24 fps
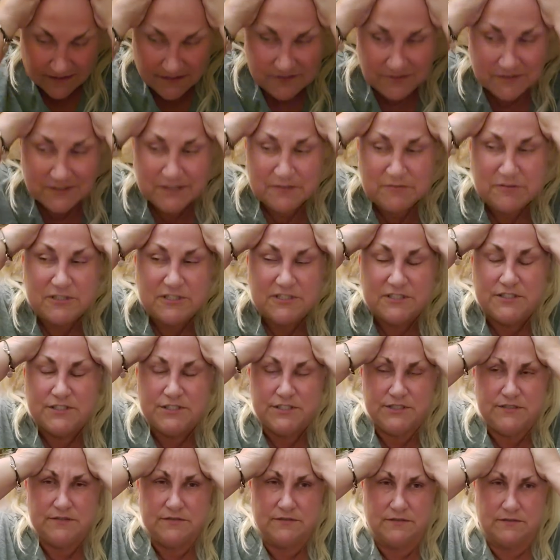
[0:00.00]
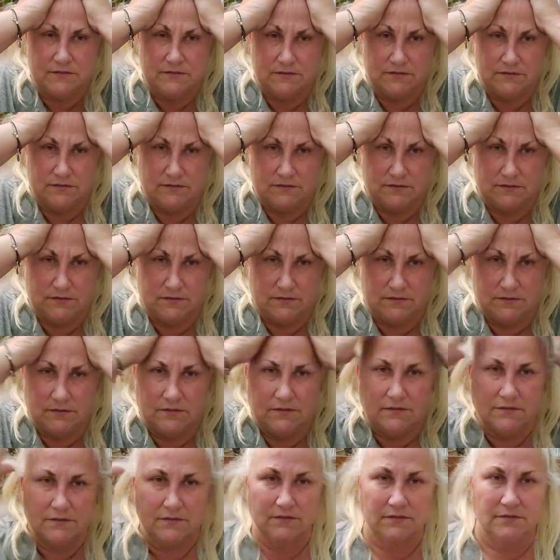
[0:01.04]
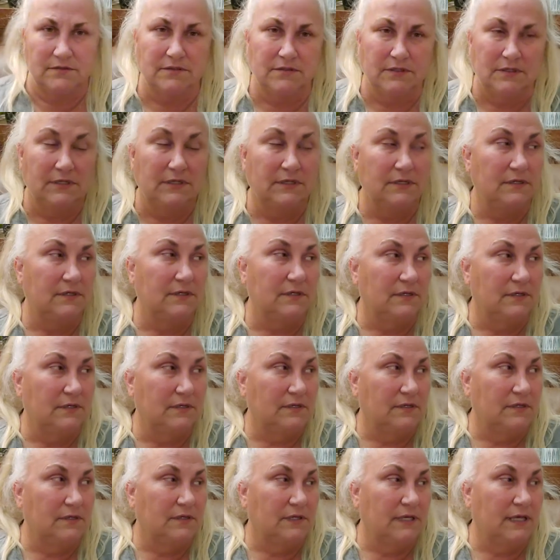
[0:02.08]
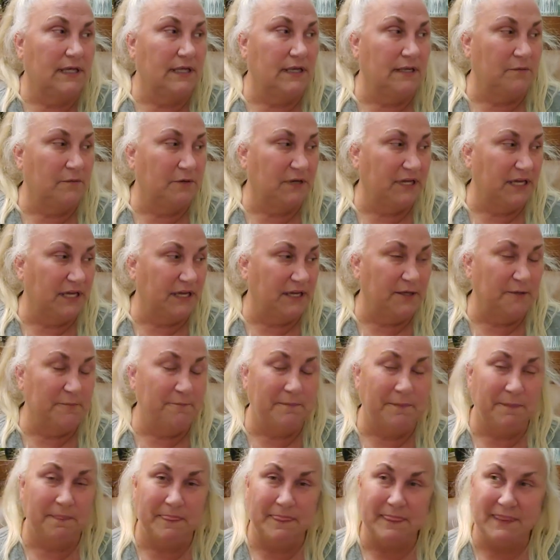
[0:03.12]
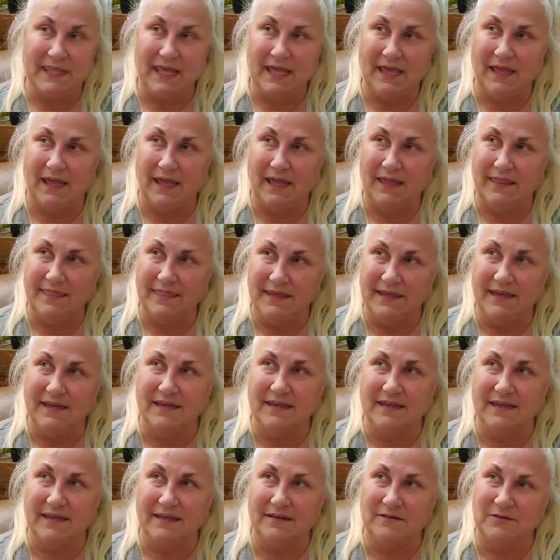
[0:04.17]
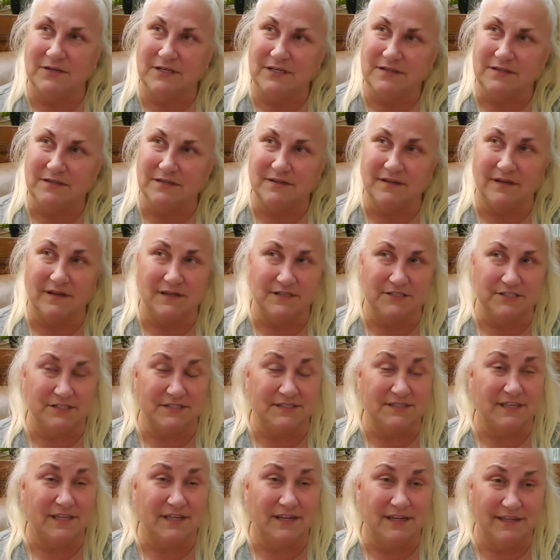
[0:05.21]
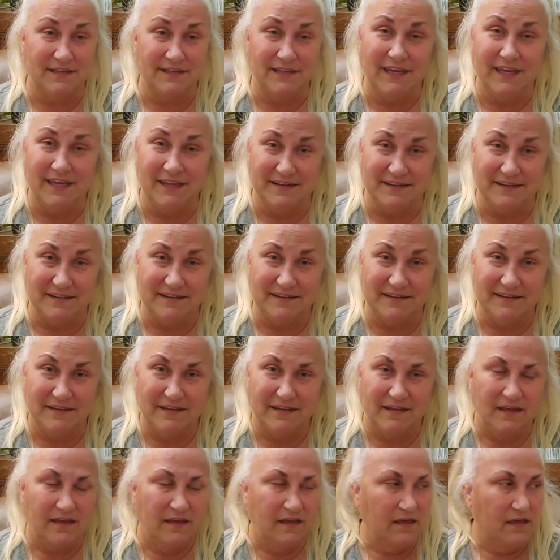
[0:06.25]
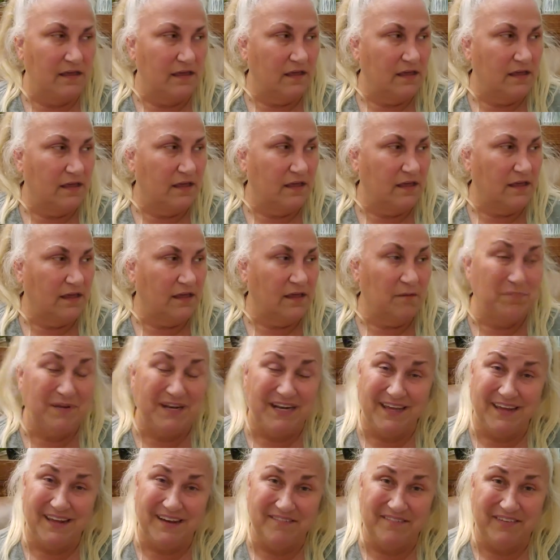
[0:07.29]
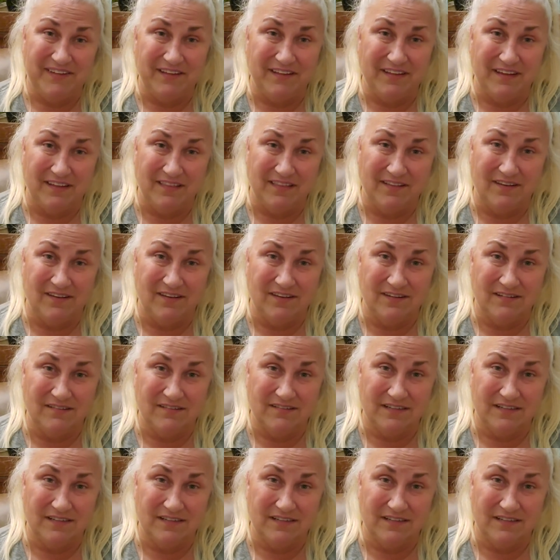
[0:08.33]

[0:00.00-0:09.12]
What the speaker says: know what I'm going to do. Anyway, it's getting late. But I had a long